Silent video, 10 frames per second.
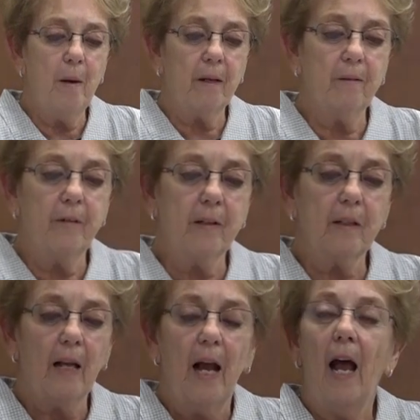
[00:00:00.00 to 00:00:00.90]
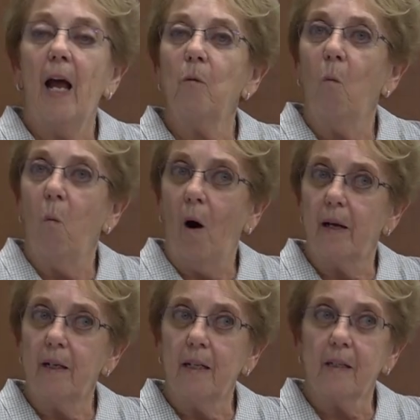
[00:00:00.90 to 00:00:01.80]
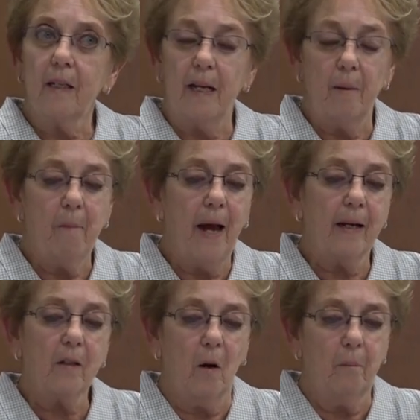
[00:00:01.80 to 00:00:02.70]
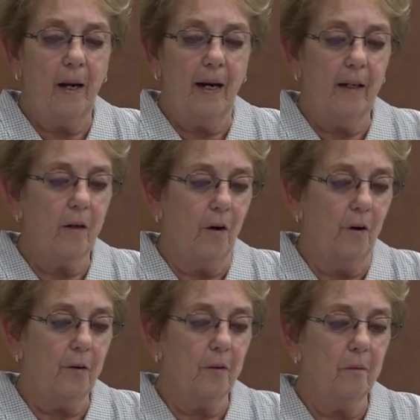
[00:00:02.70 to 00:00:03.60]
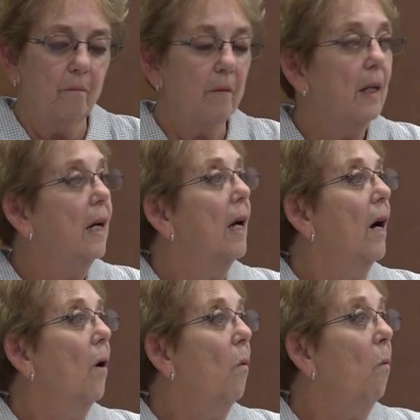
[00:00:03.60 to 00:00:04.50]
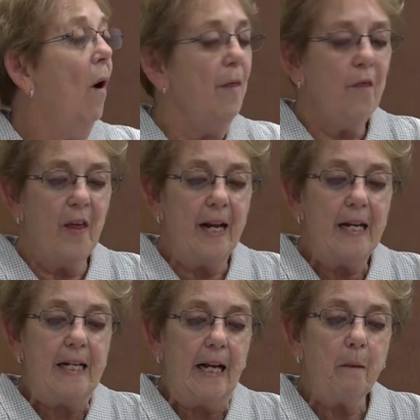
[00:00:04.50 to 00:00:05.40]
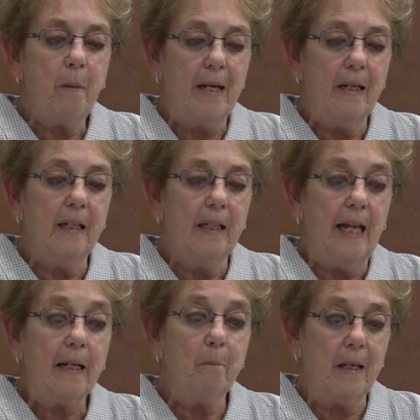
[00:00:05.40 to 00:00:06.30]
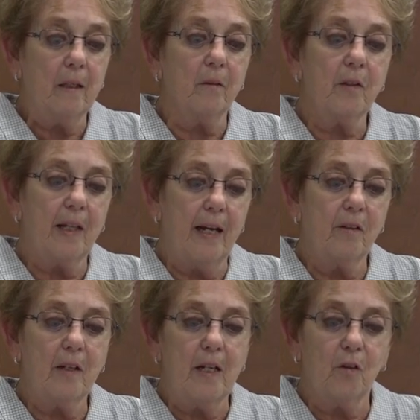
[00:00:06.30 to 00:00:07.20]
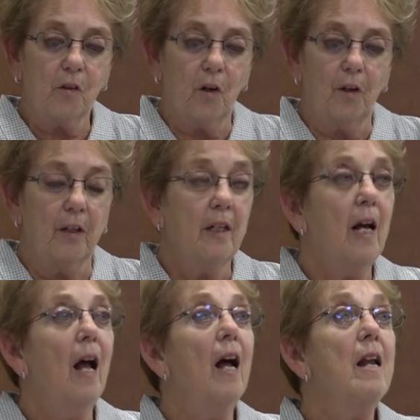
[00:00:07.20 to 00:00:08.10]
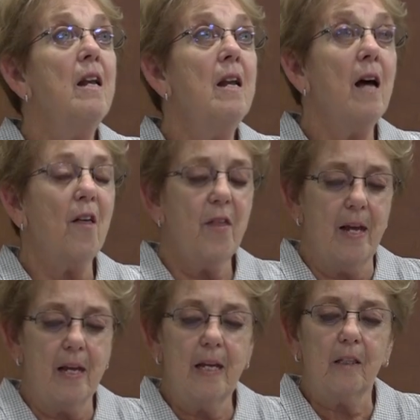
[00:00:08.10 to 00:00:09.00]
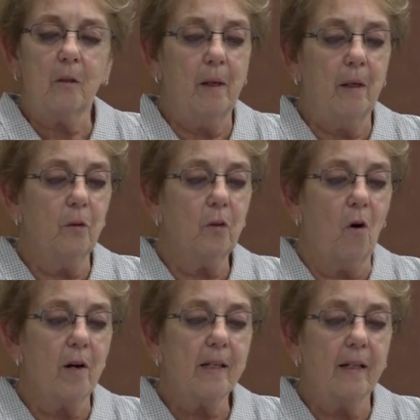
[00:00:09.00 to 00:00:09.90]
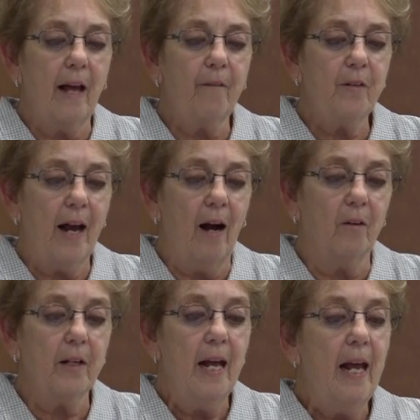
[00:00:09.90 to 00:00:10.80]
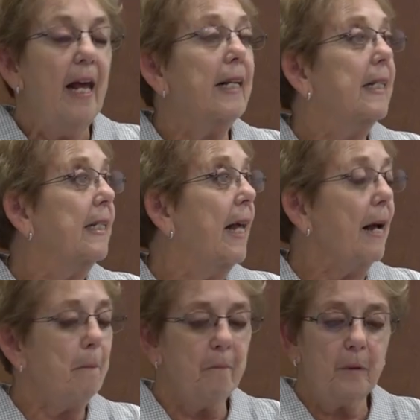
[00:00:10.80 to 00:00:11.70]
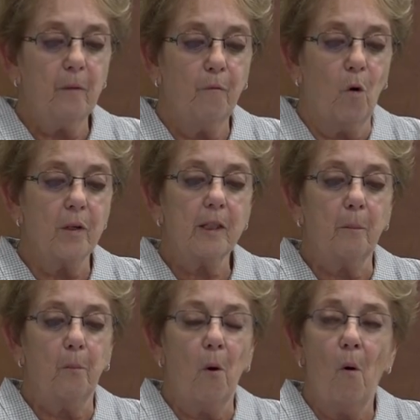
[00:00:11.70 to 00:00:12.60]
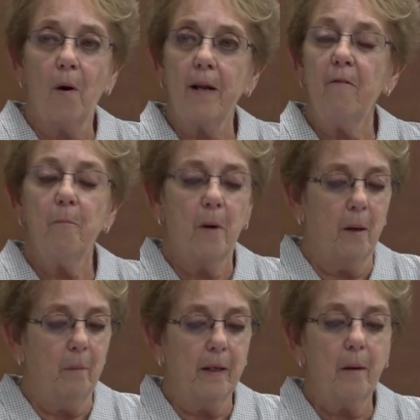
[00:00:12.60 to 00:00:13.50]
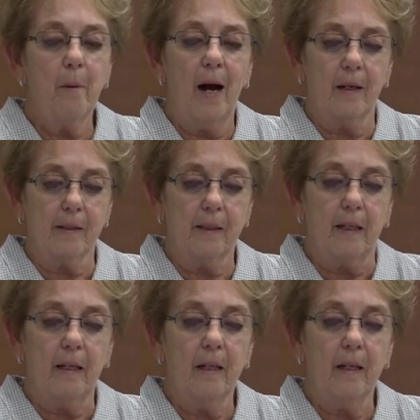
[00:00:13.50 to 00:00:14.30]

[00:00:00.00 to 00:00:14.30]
benefits, and what is the impact on planet Earth. One thing Dick, Pe Dick Beadle says he is certain, nothing gets built or is left out except for supportive public policy.